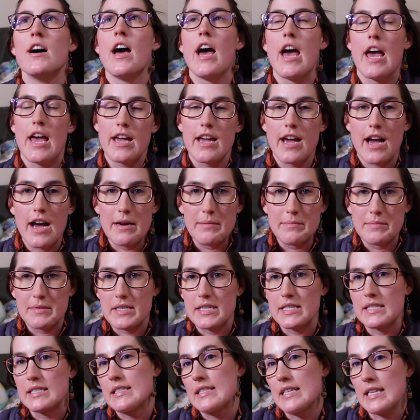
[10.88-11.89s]
a.m.
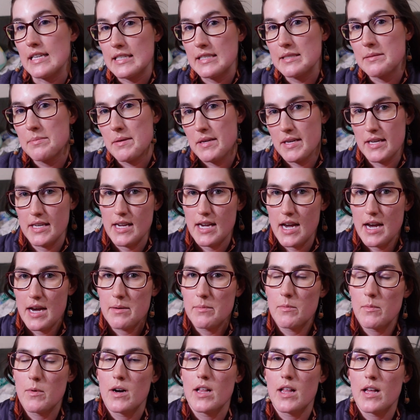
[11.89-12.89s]
to 6
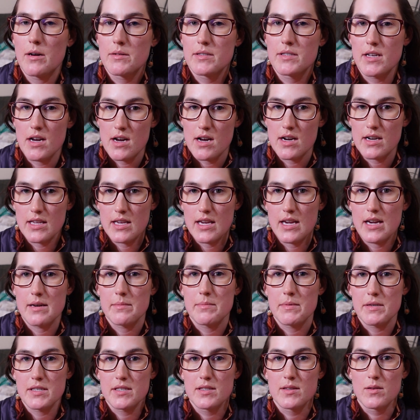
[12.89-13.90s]
p.m. while I was on
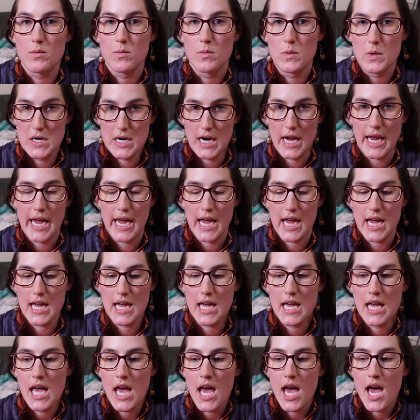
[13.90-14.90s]
campus
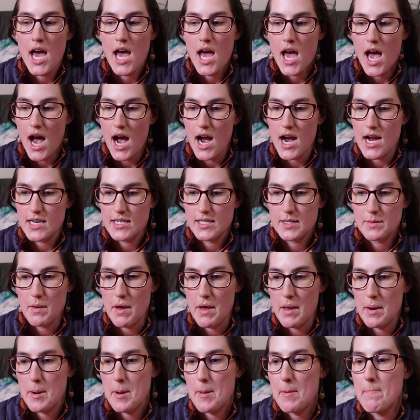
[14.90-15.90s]
working, I
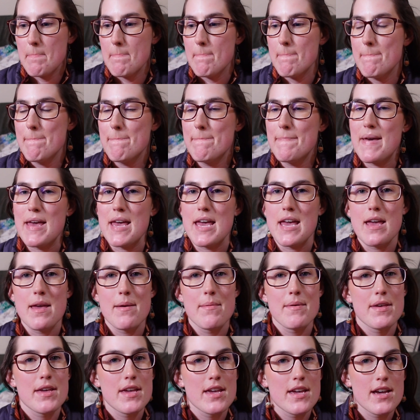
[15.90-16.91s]
spent
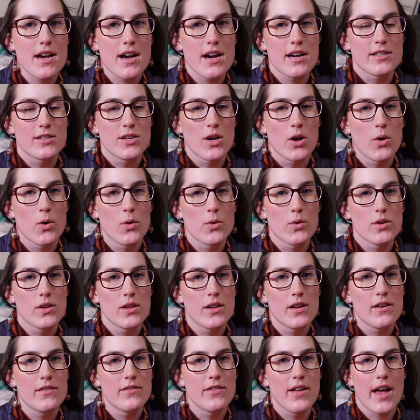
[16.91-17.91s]
maybe a
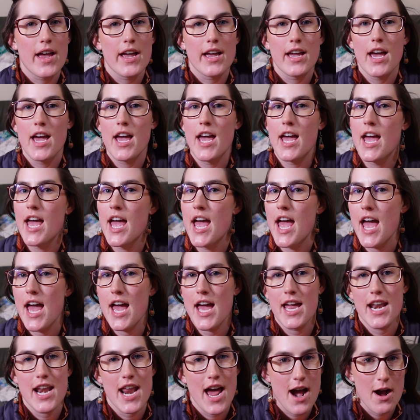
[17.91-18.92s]
total of like
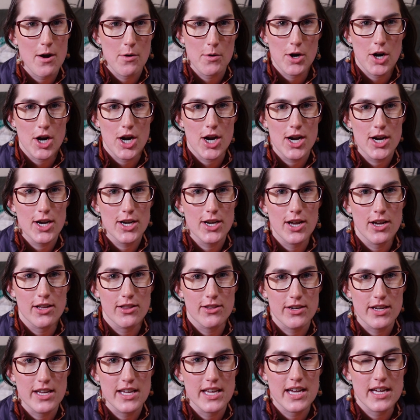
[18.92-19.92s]
an hour not
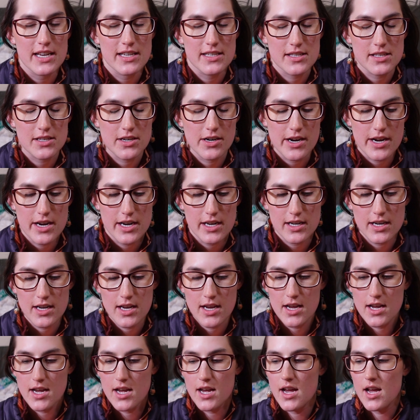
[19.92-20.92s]
looking at a screen.
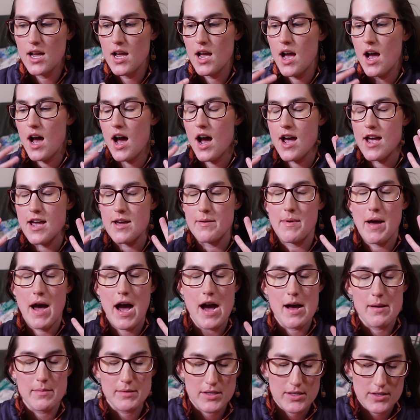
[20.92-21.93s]
I am
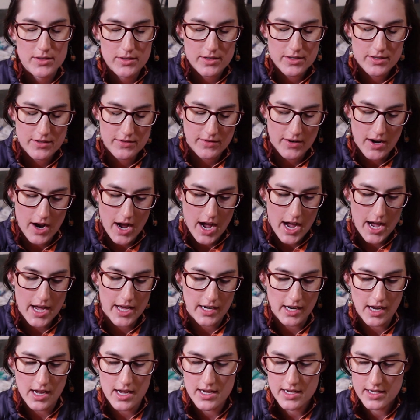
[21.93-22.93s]
absolutely
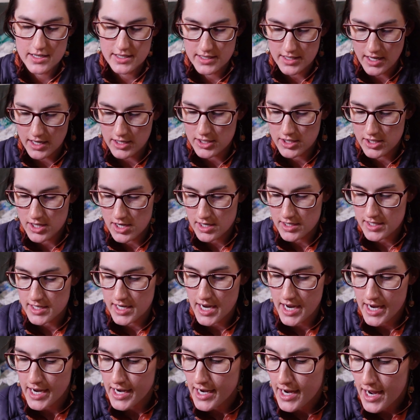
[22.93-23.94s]
fried. Such a long
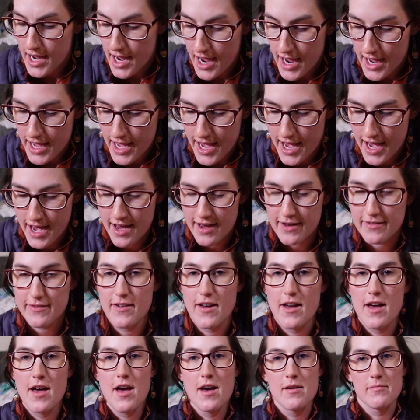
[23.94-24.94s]
day. I have
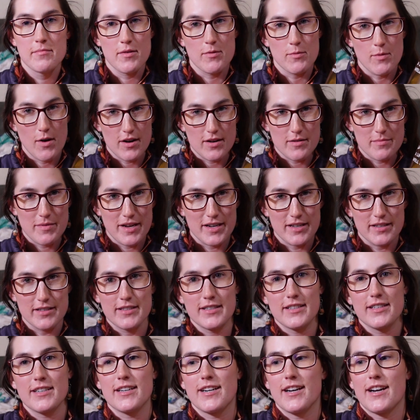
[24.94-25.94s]
my water bottle
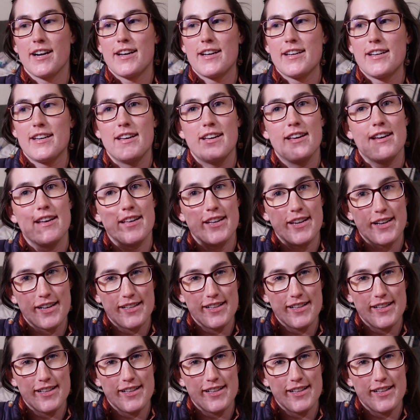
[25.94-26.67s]
here and a